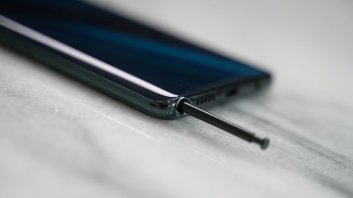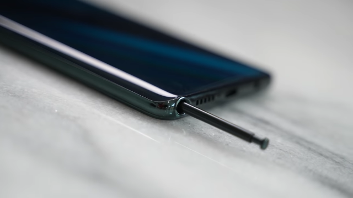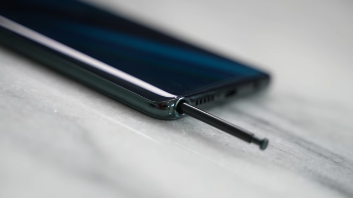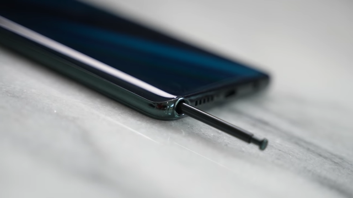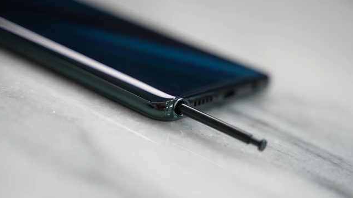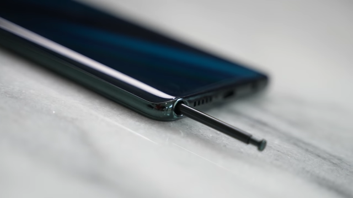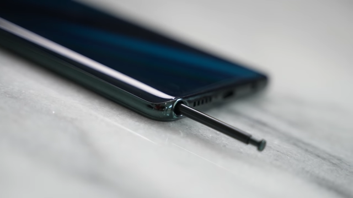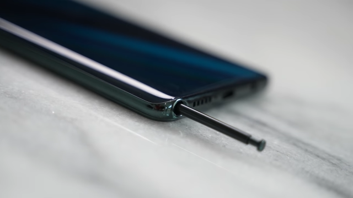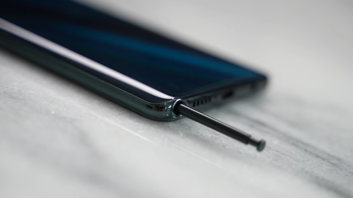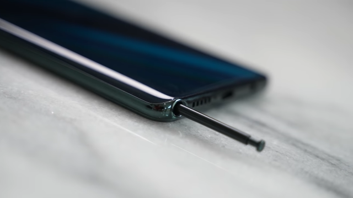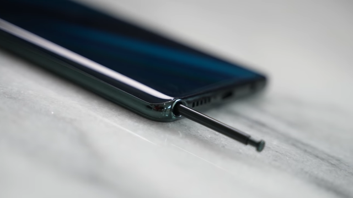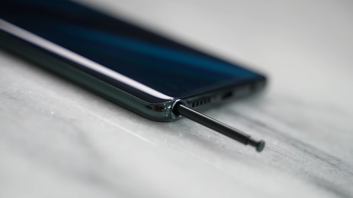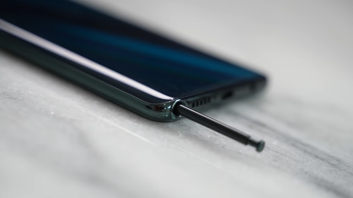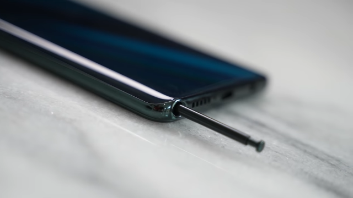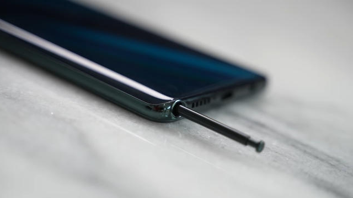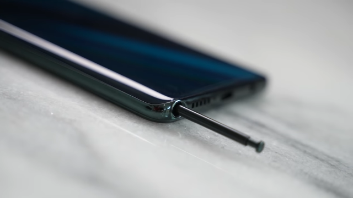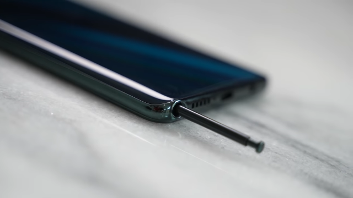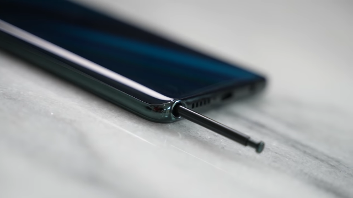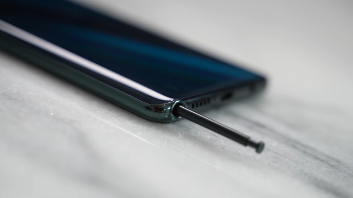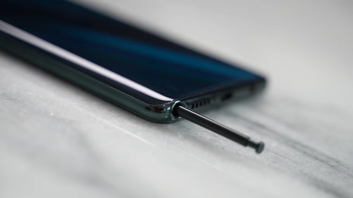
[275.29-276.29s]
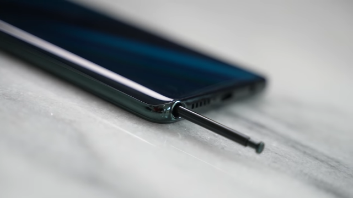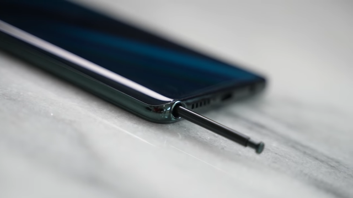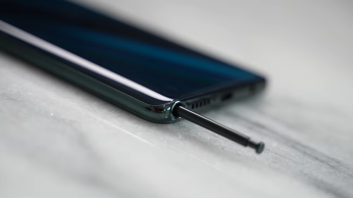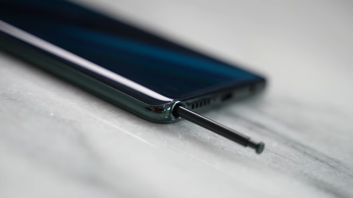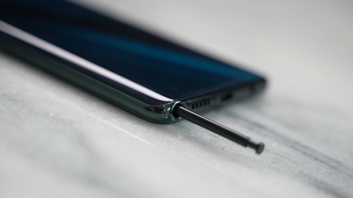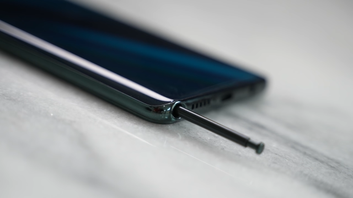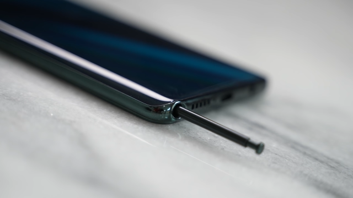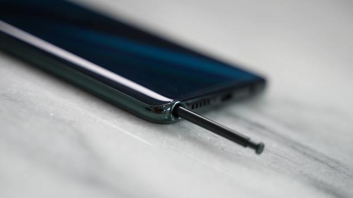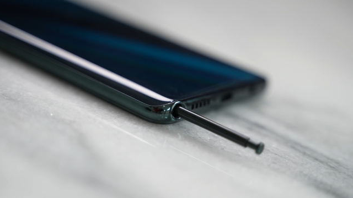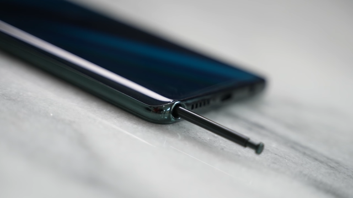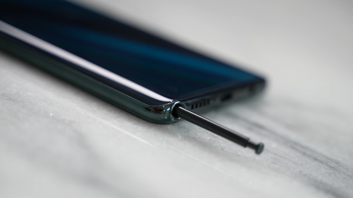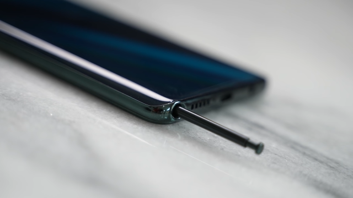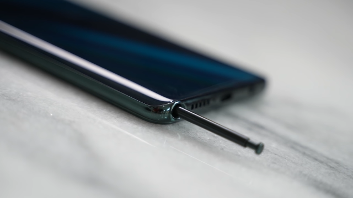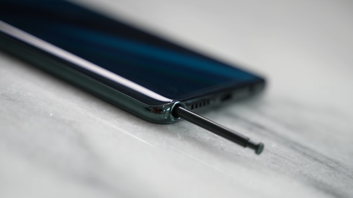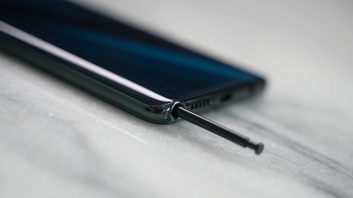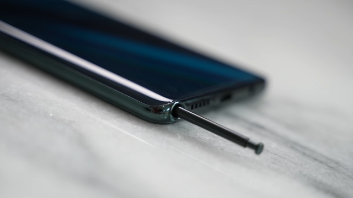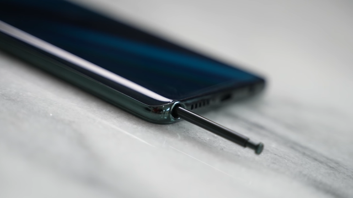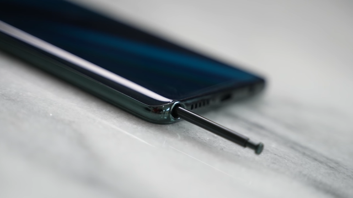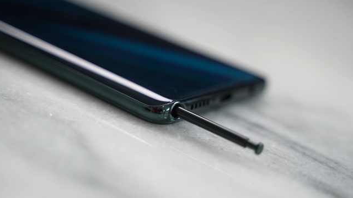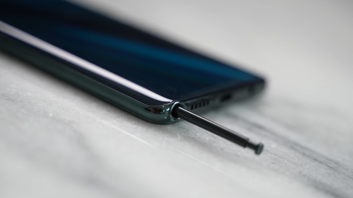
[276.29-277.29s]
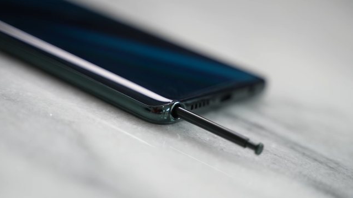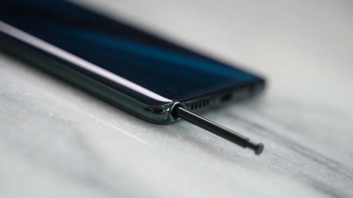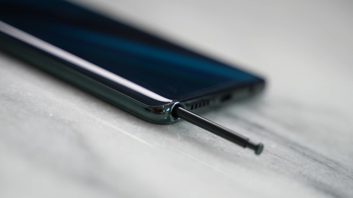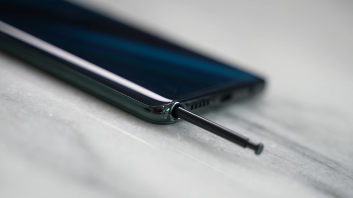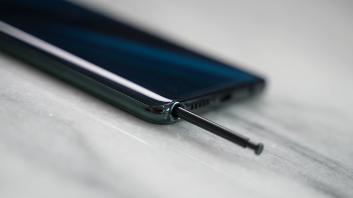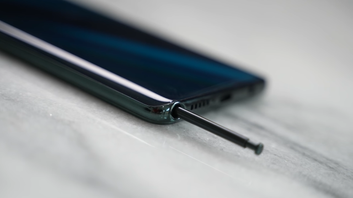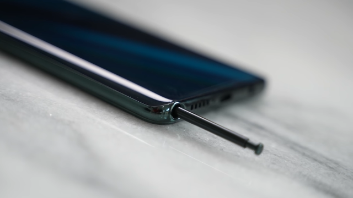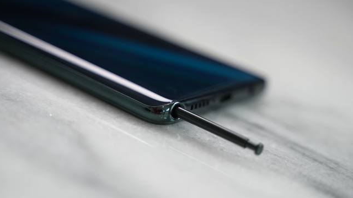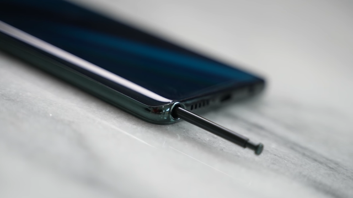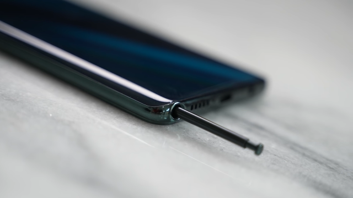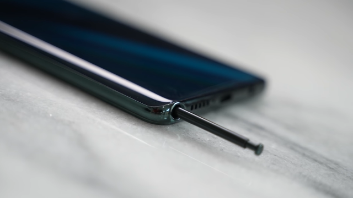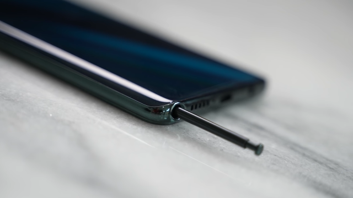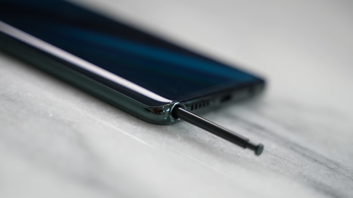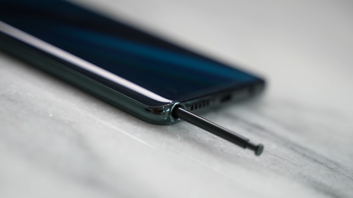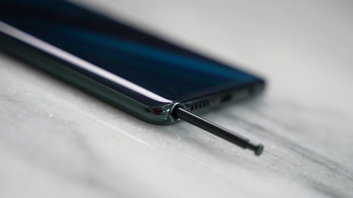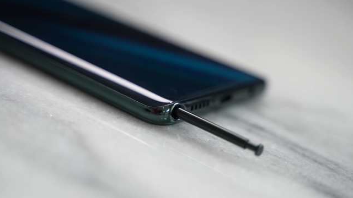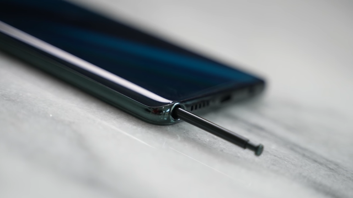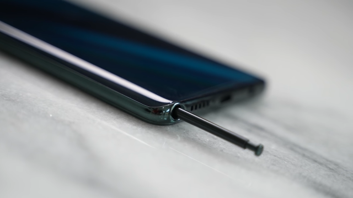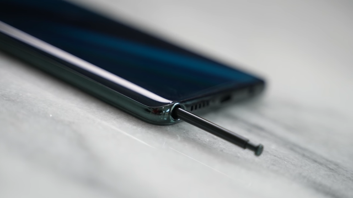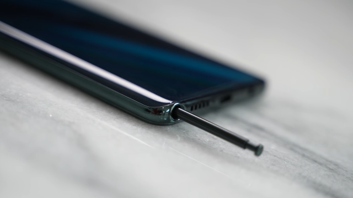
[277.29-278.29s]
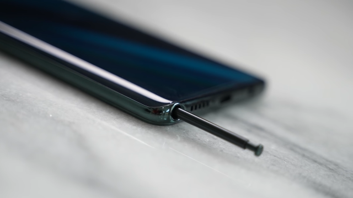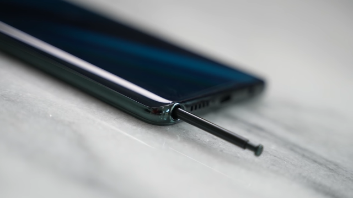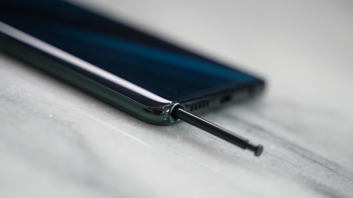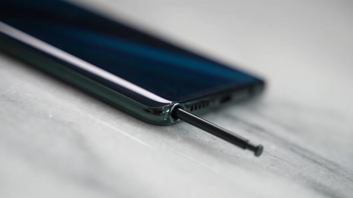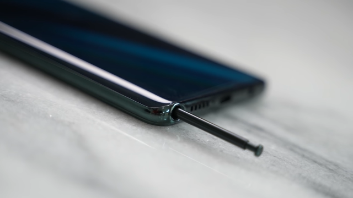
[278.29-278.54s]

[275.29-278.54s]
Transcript: Nobody's mouth can be seen.